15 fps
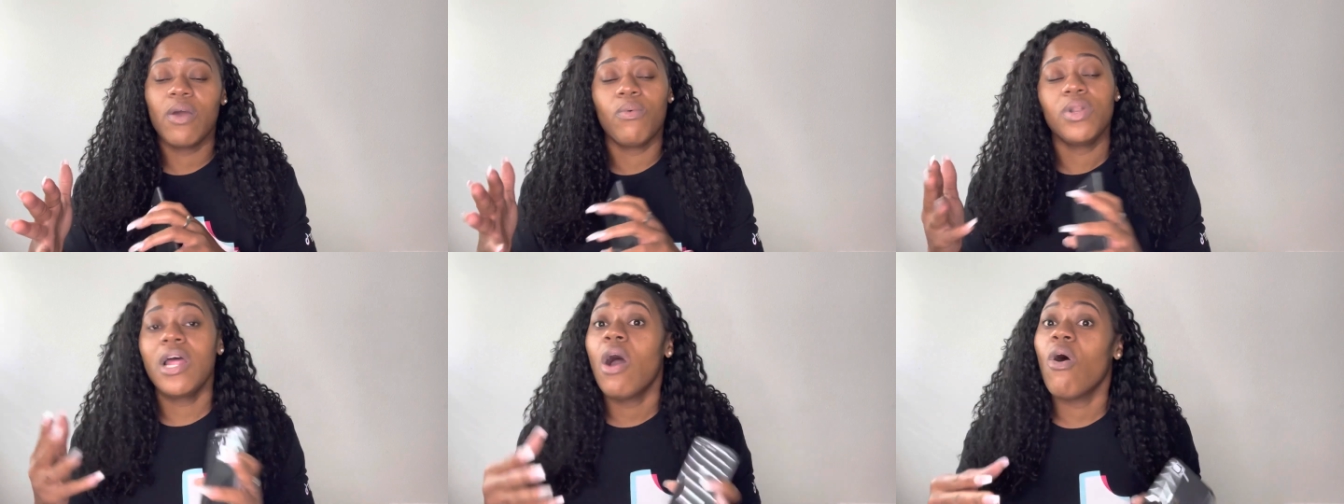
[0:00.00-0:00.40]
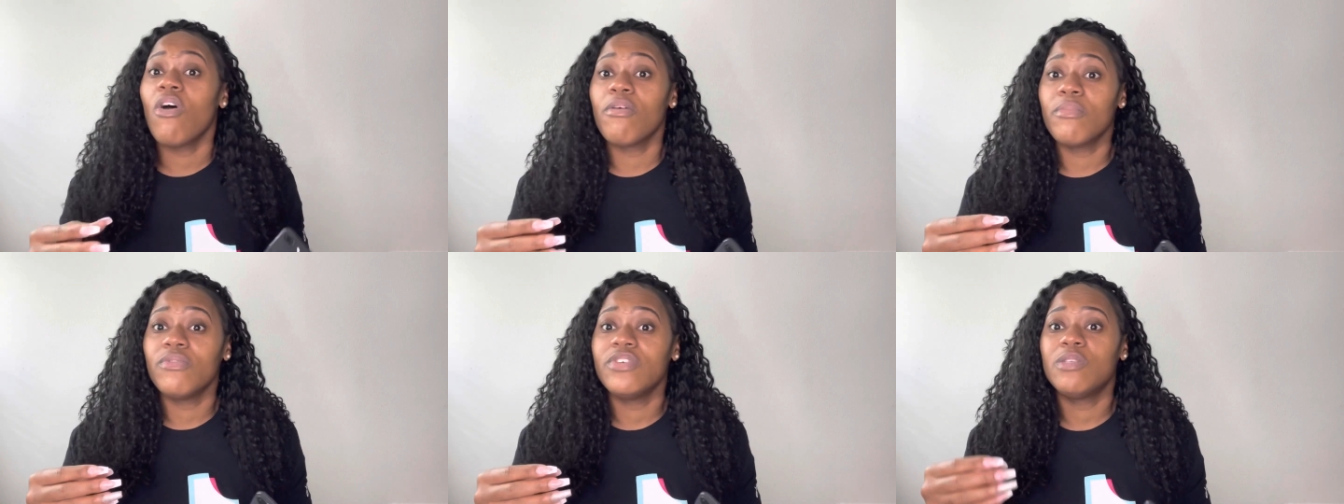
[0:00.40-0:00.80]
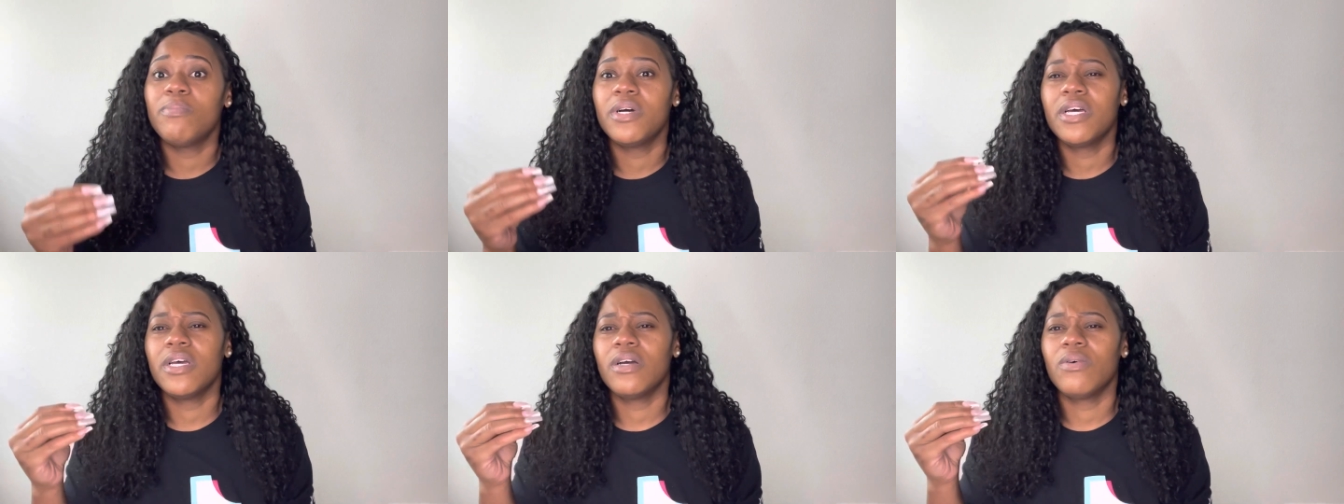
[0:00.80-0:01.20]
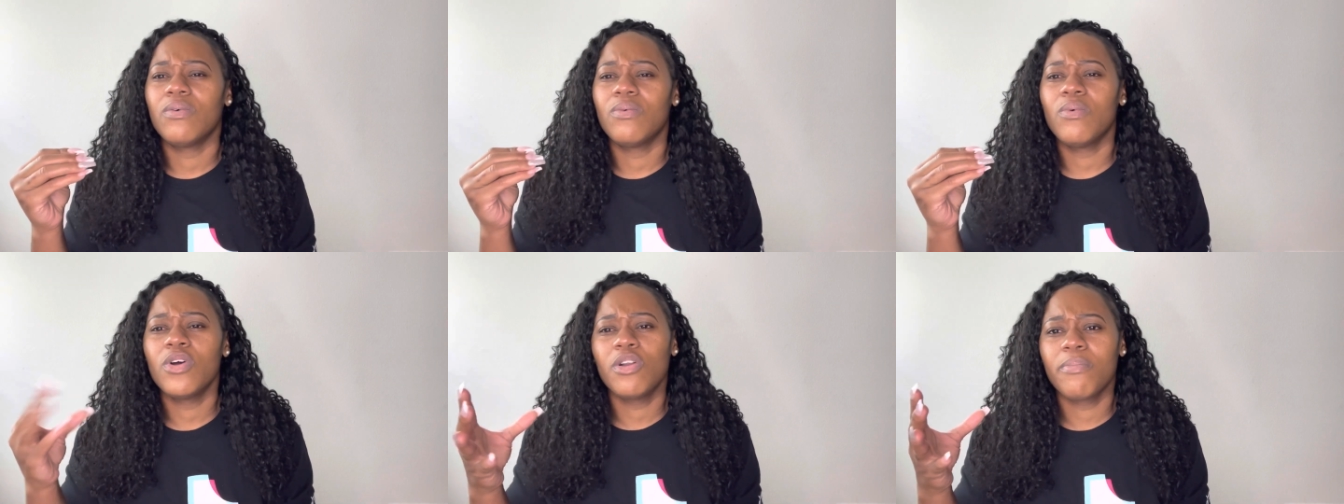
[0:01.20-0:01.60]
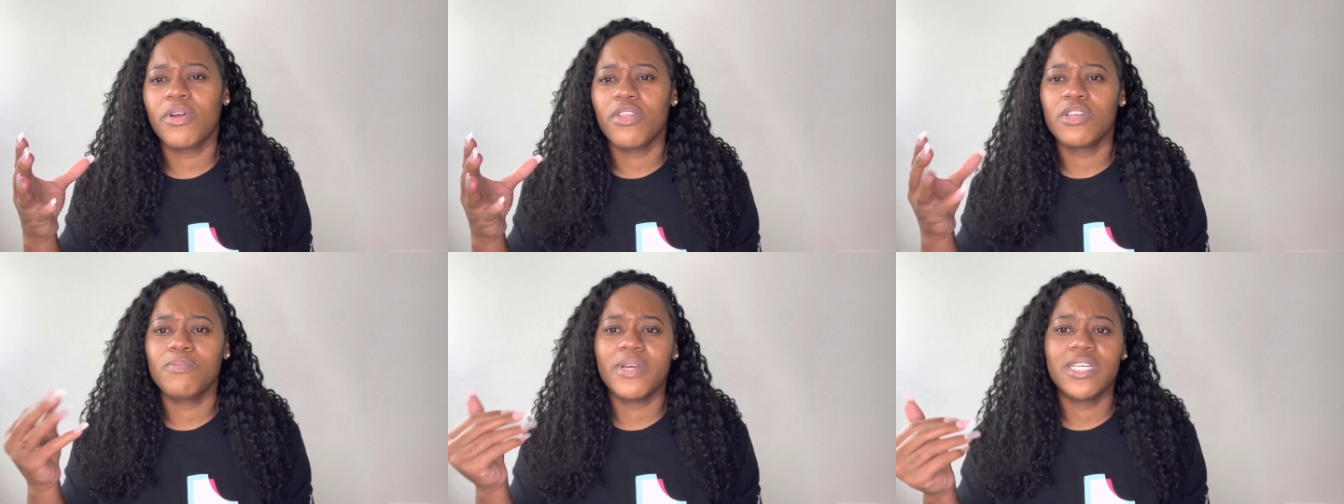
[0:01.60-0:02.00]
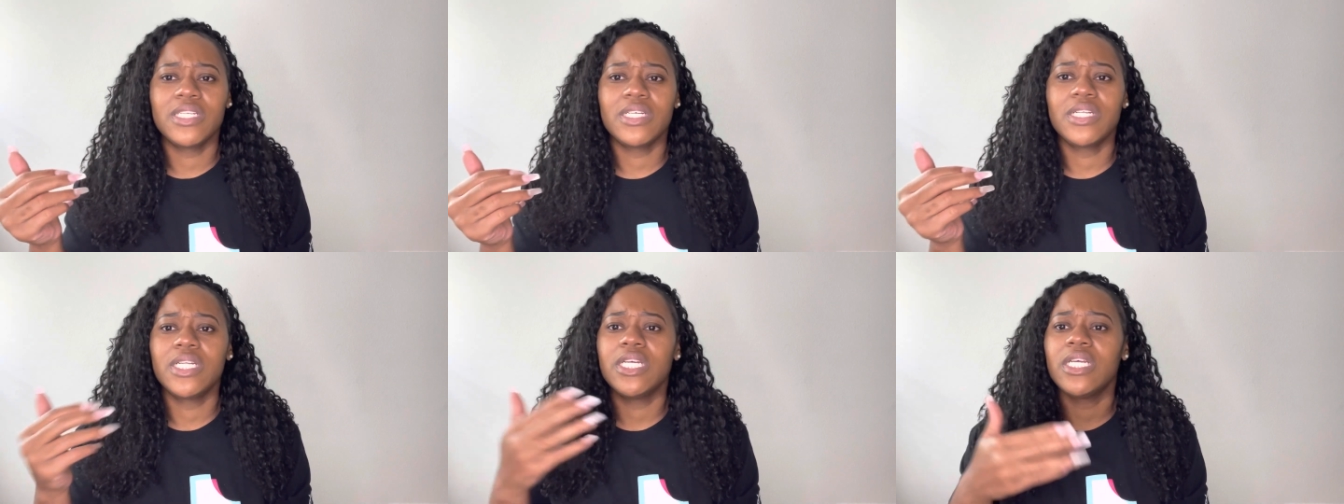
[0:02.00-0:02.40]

well, not all the movies, but Warner Brothers, basically,